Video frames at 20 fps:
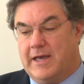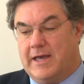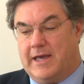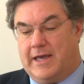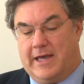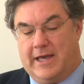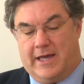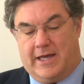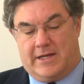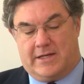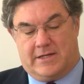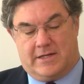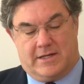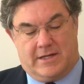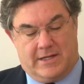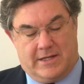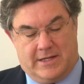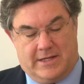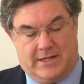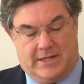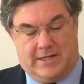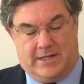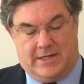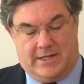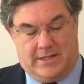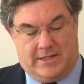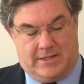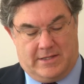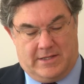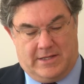And
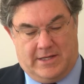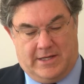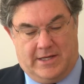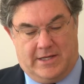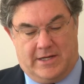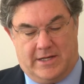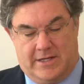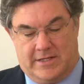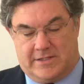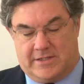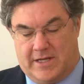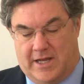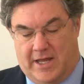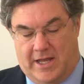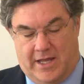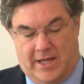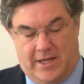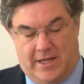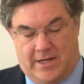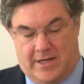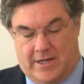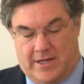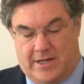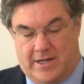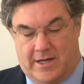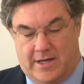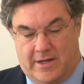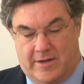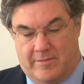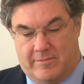it is
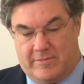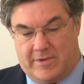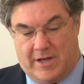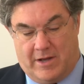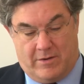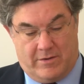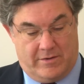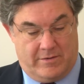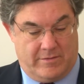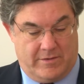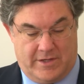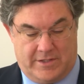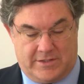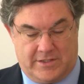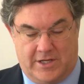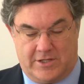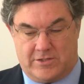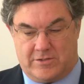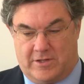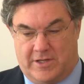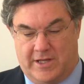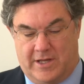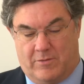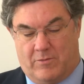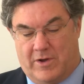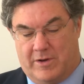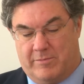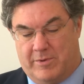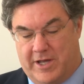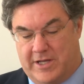essentially a
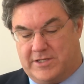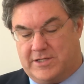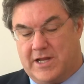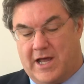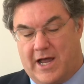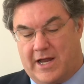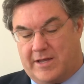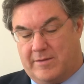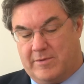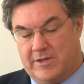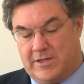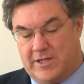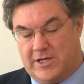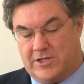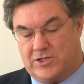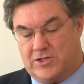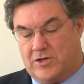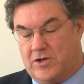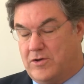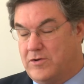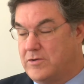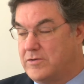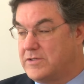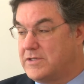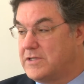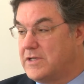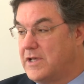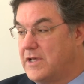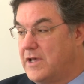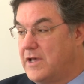one-page document that
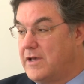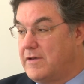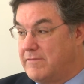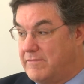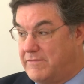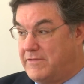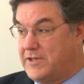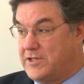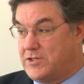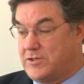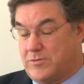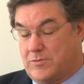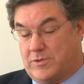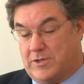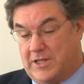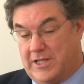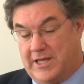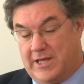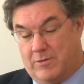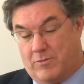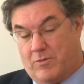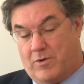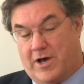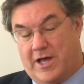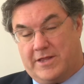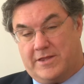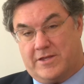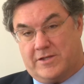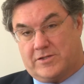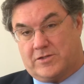shows visually
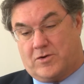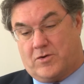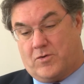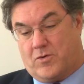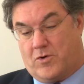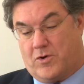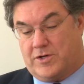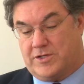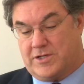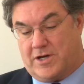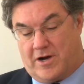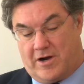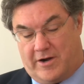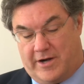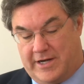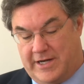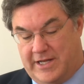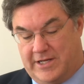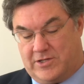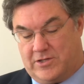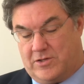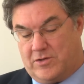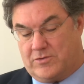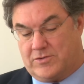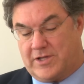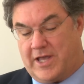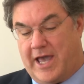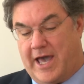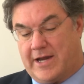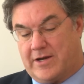what the scores are in each of
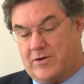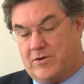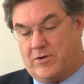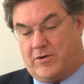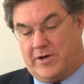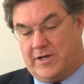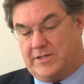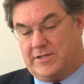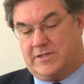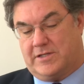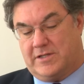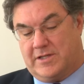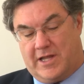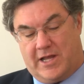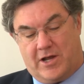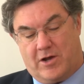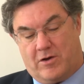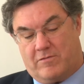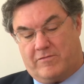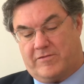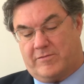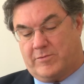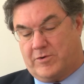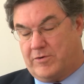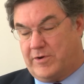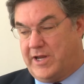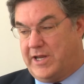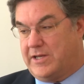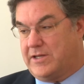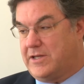those categories, and they go from
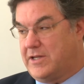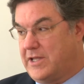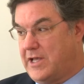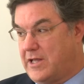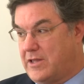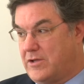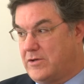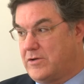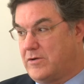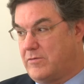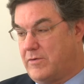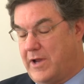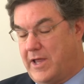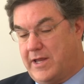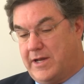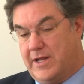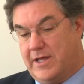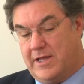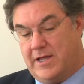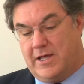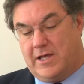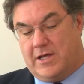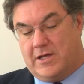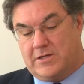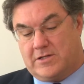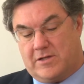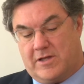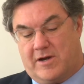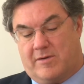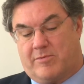green to yellow to red,
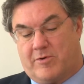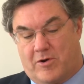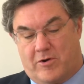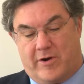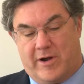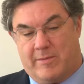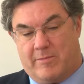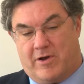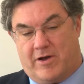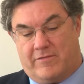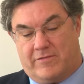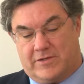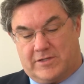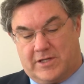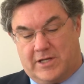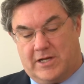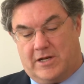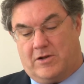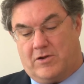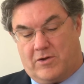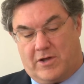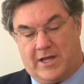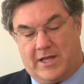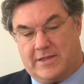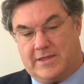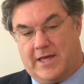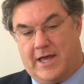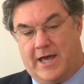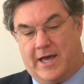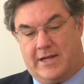so that a program office can look
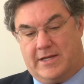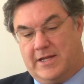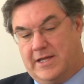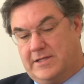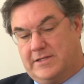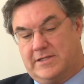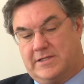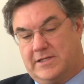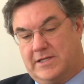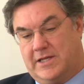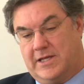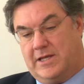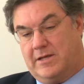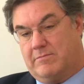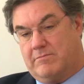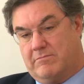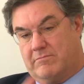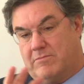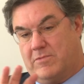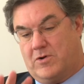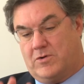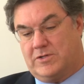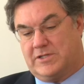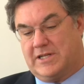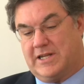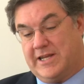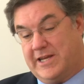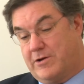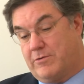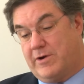at that and see
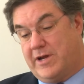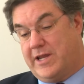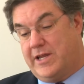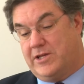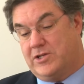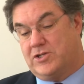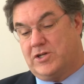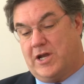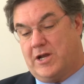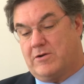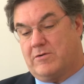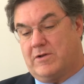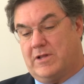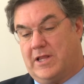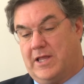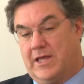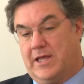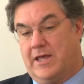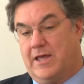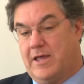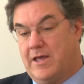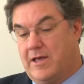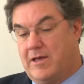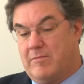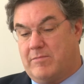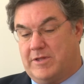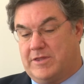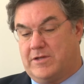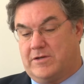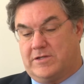mostly green generally,
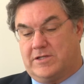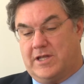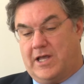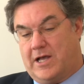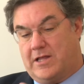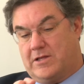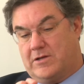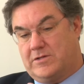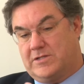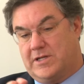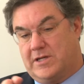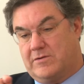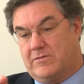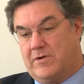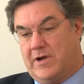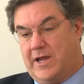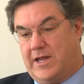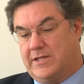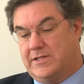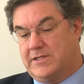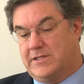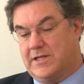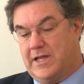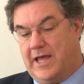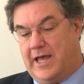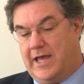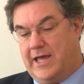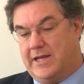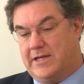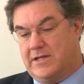but there's yellows and reds,
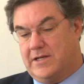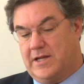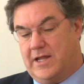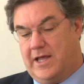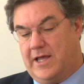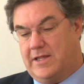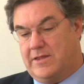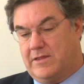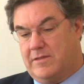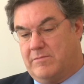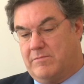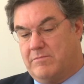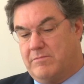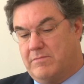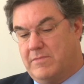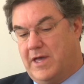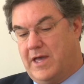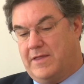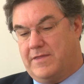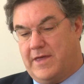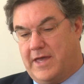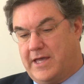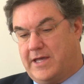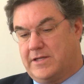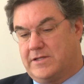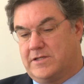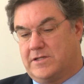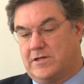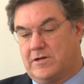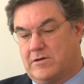and they
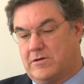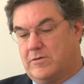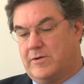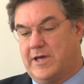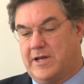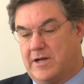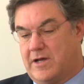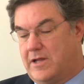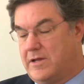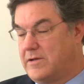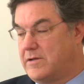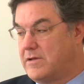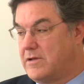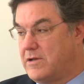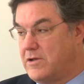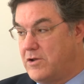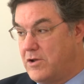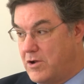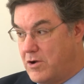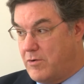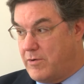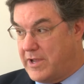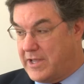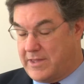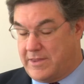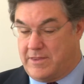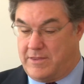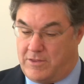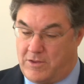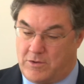can zero in on
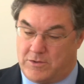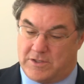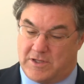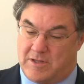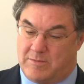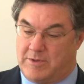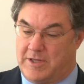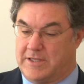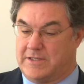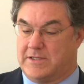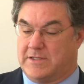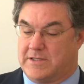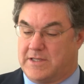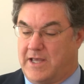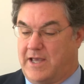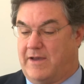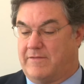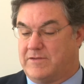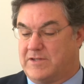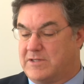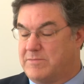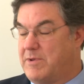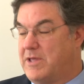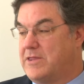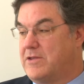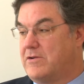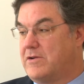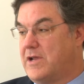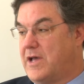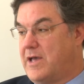knowing those are the places they have to
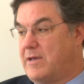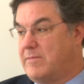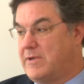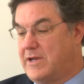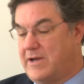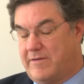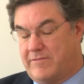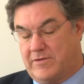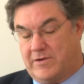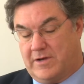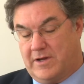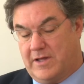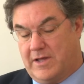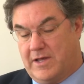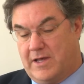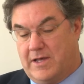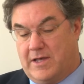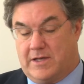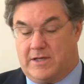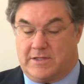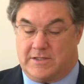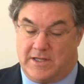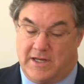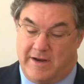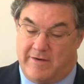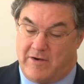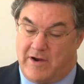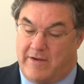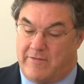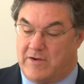spend their time and effort, because they
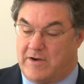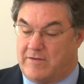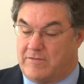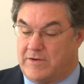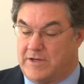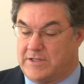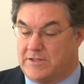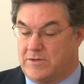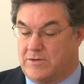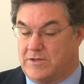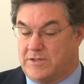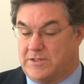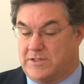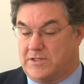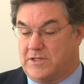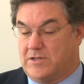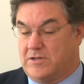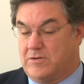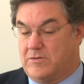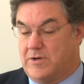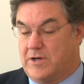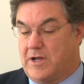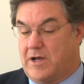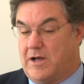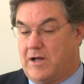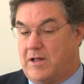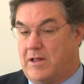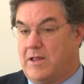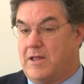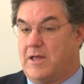never have enough resources to do it
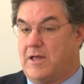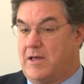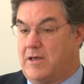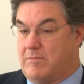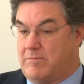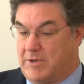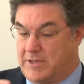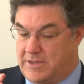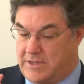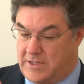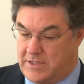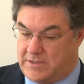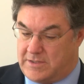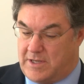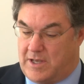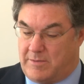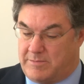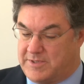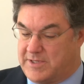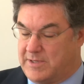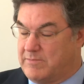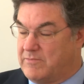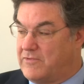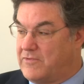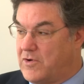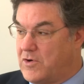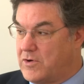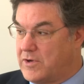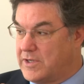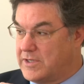all, but this helps them
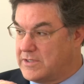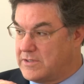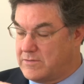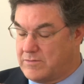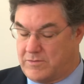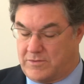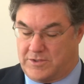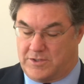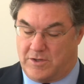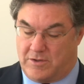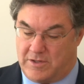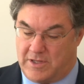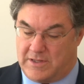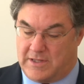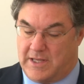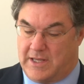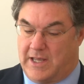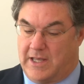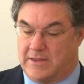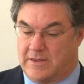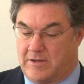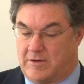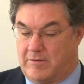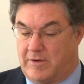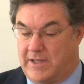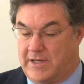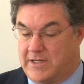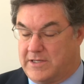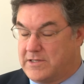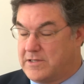focus so that they get the
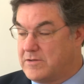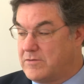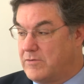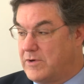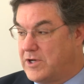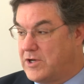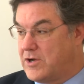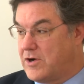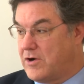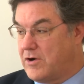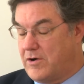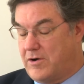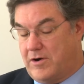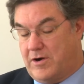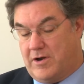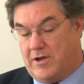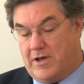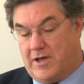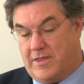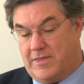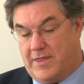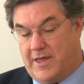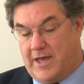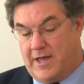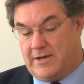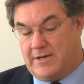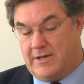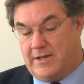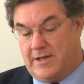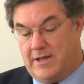greatest return on
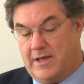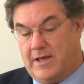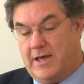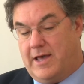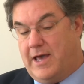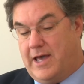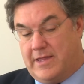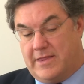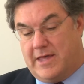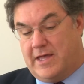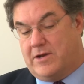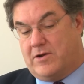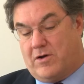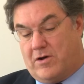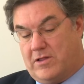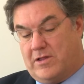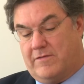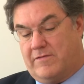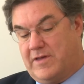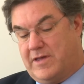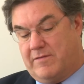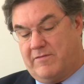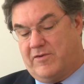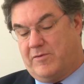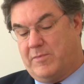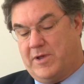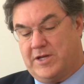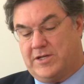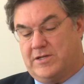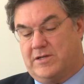that. And then all of the
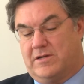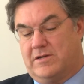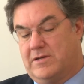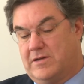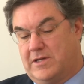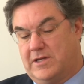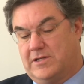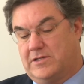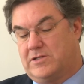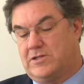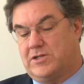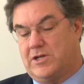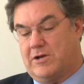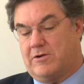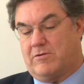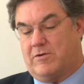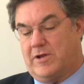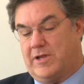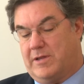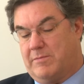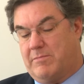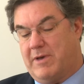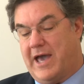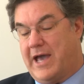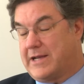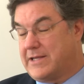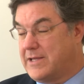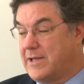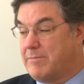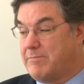information is generally
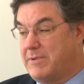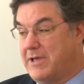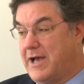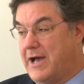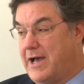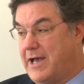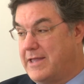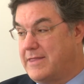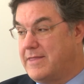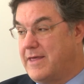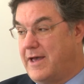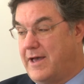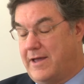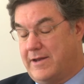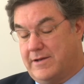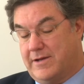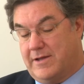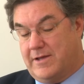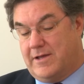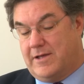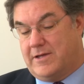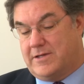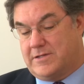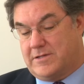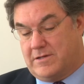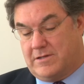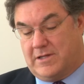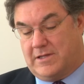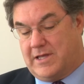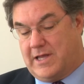backed up behind that
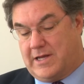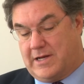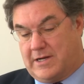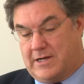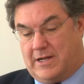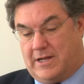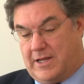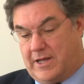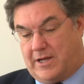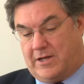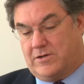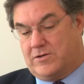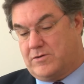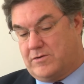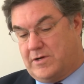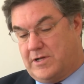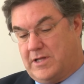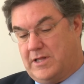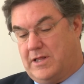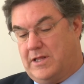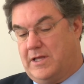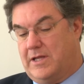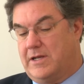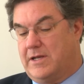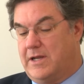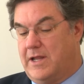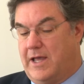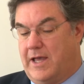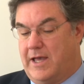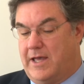so that they can click and drill
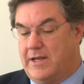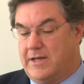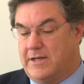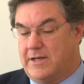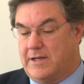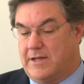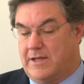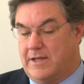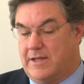and